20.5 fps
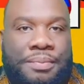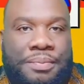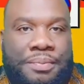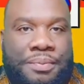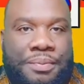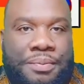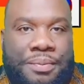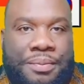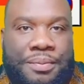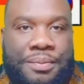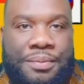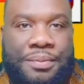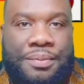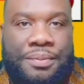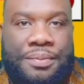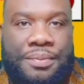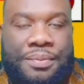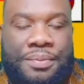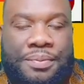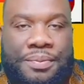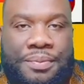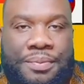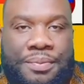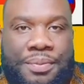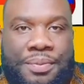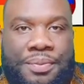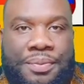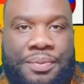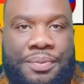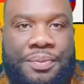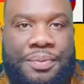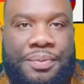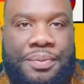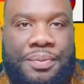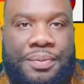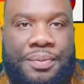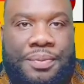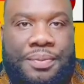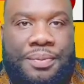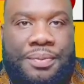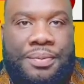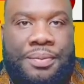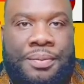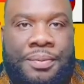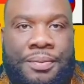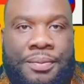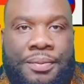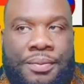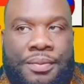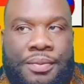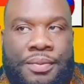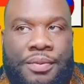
Nobody speaks.